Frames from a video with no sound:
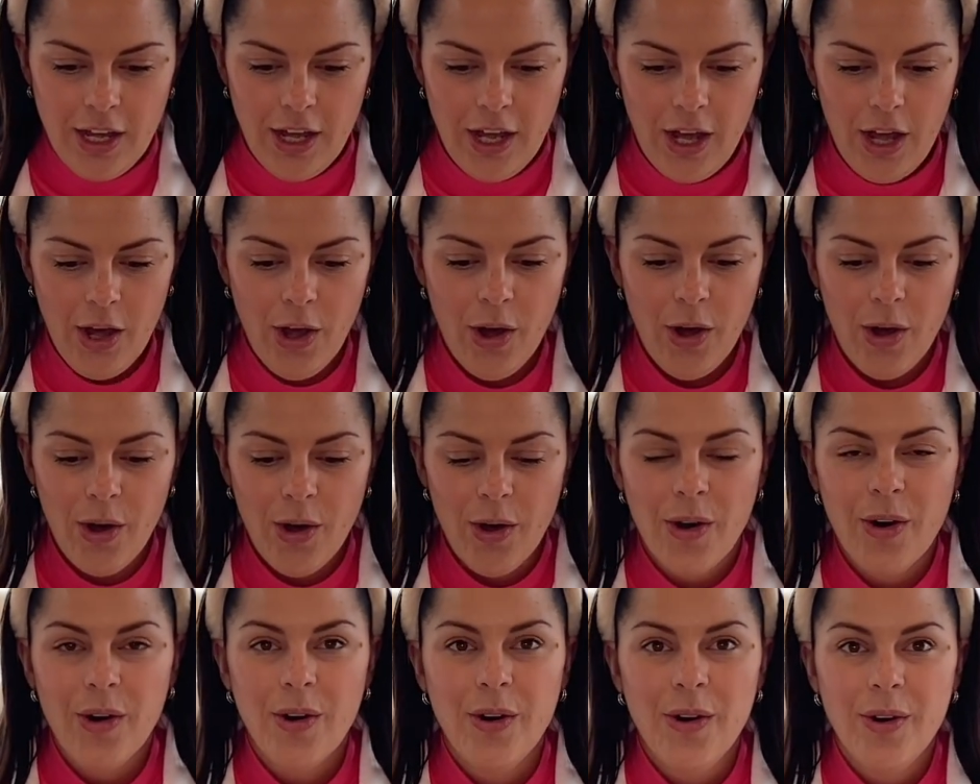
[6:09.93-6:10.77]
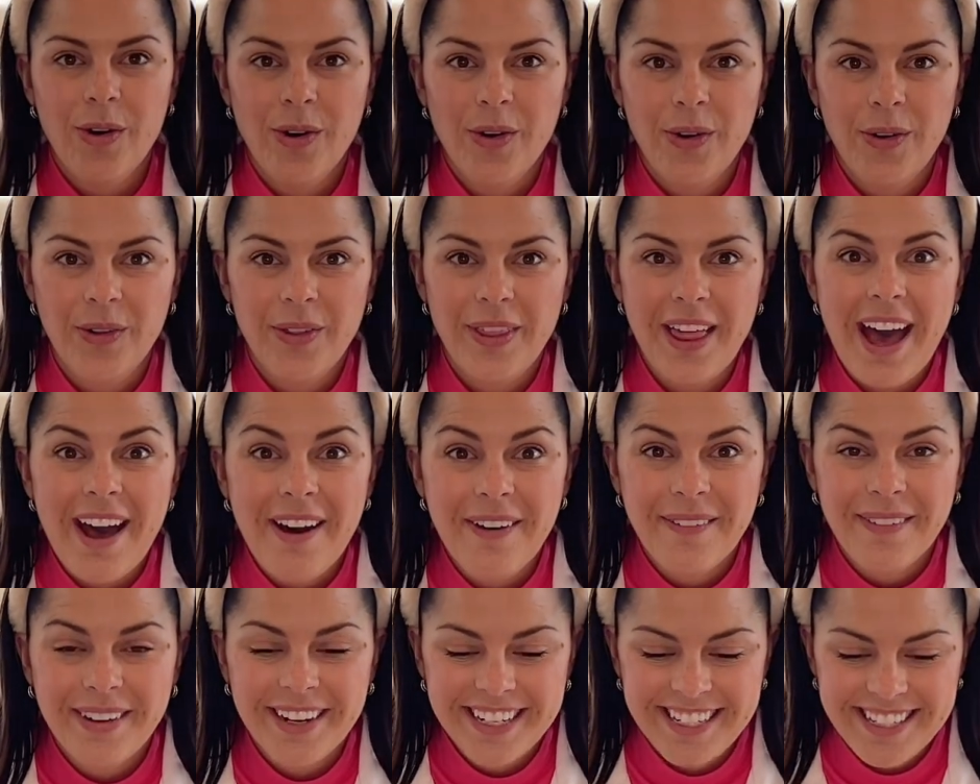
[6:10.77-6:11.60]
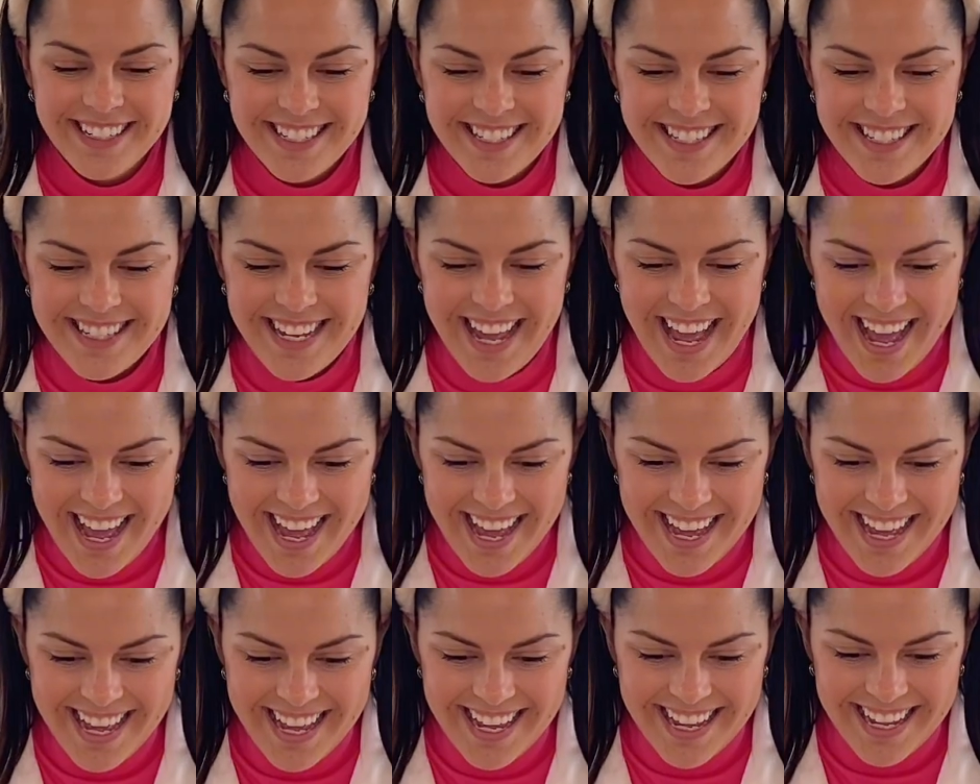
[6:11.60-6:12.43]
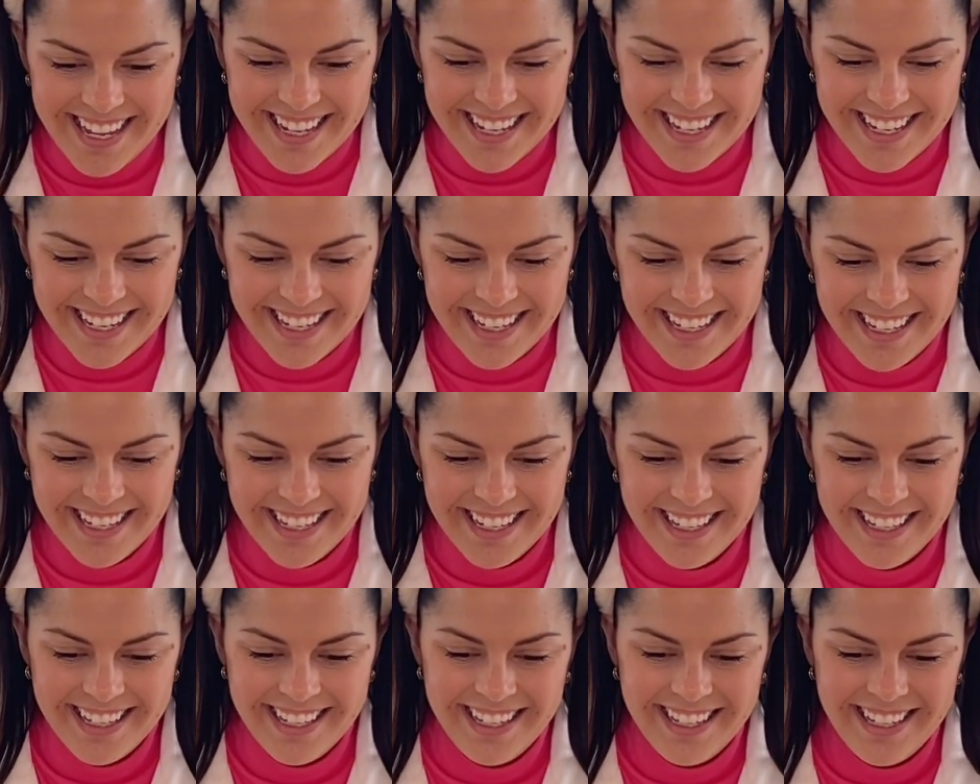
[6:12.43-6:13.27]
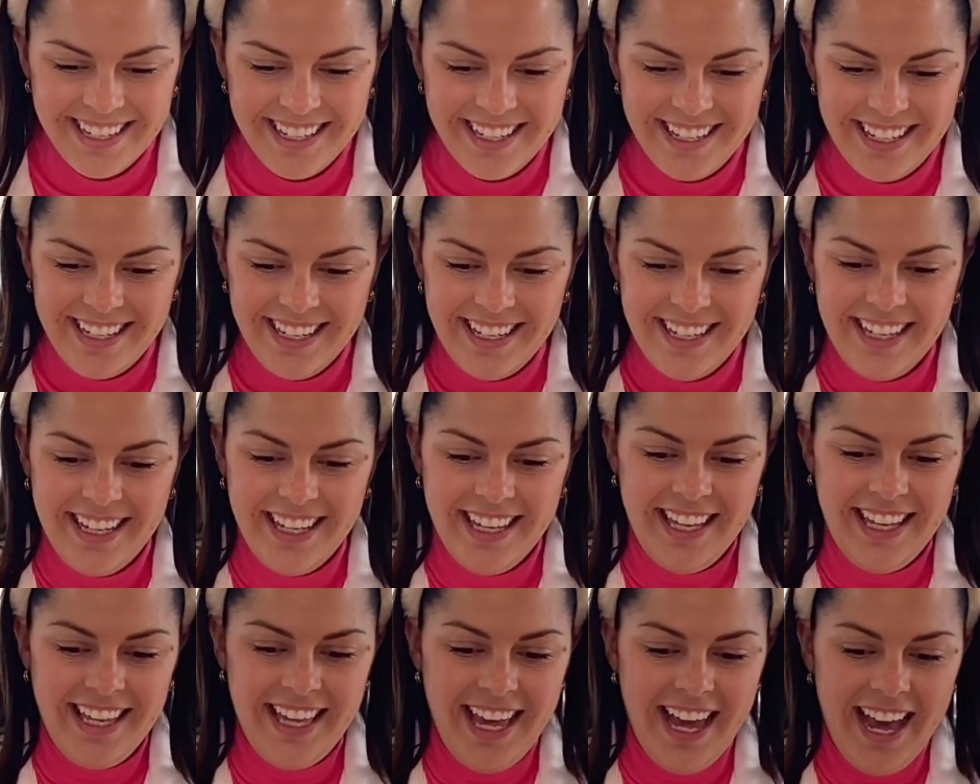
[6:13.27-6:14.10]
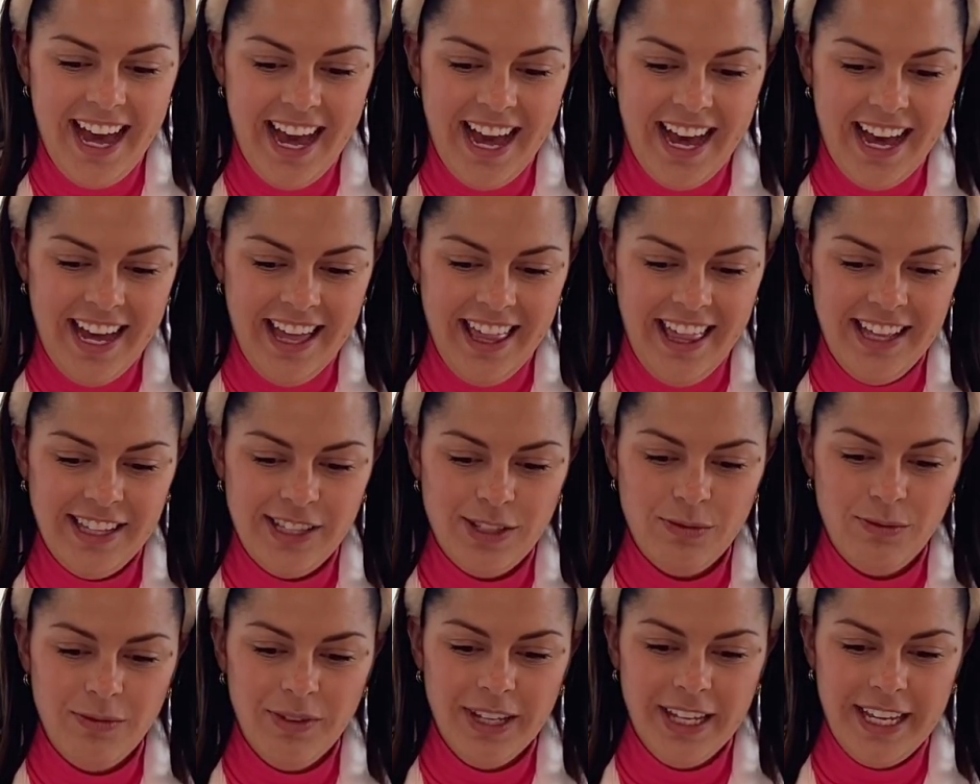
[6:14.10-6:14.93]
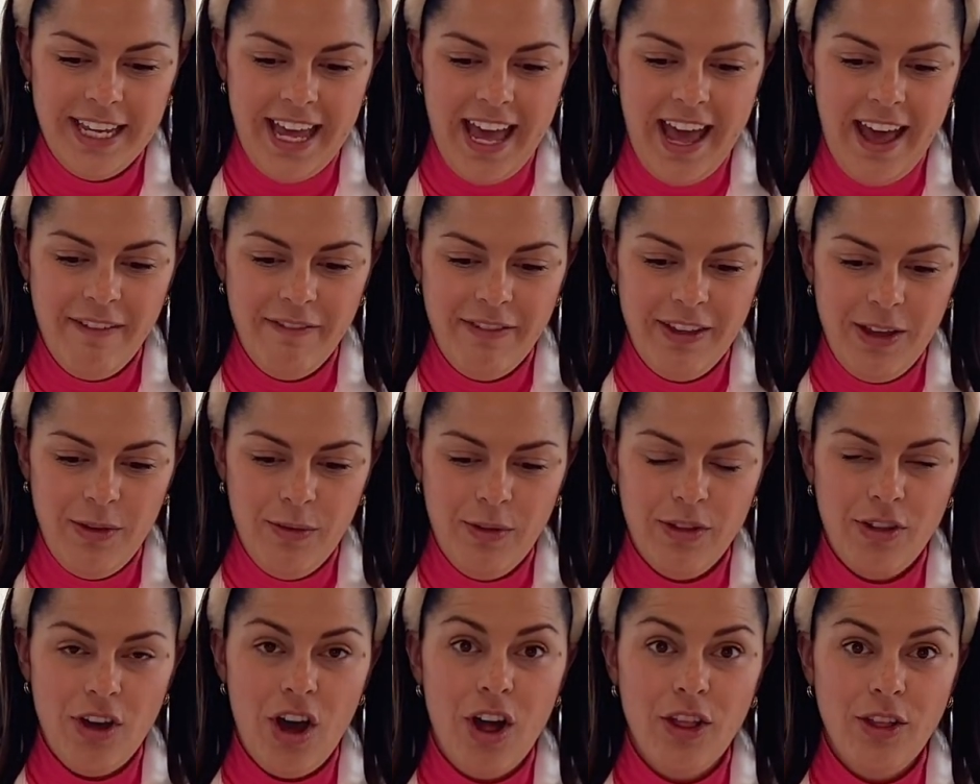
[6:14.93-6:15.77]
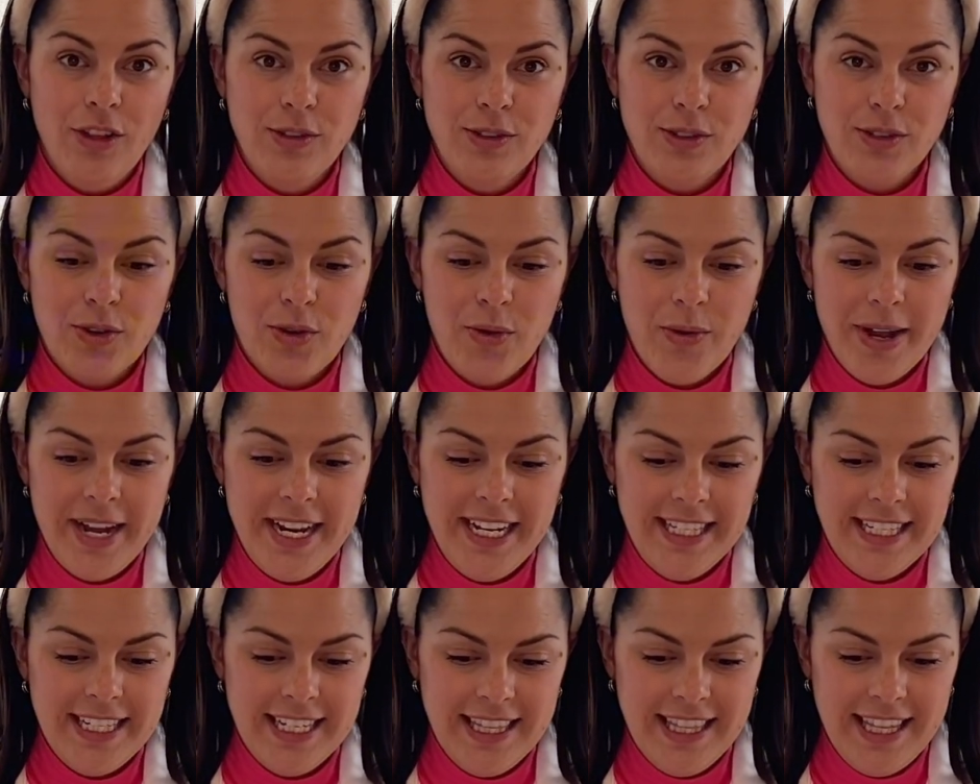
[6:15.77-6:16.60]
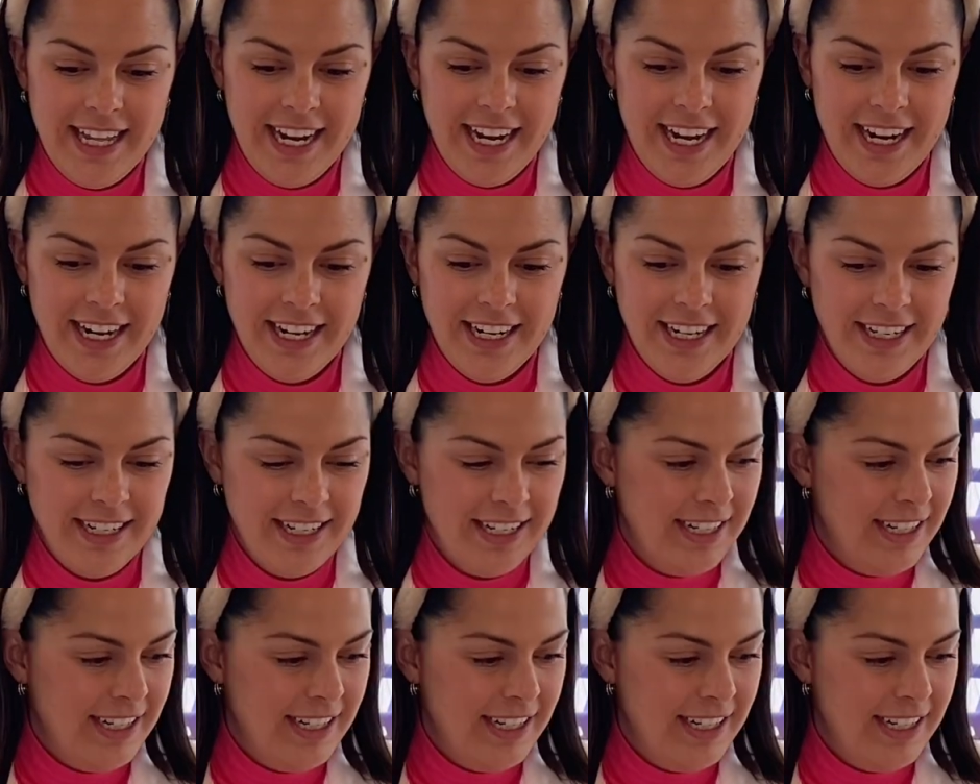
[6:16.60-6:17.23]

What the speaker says: Oh, that one sank. Yeah, that's really heavy with all those coins in there.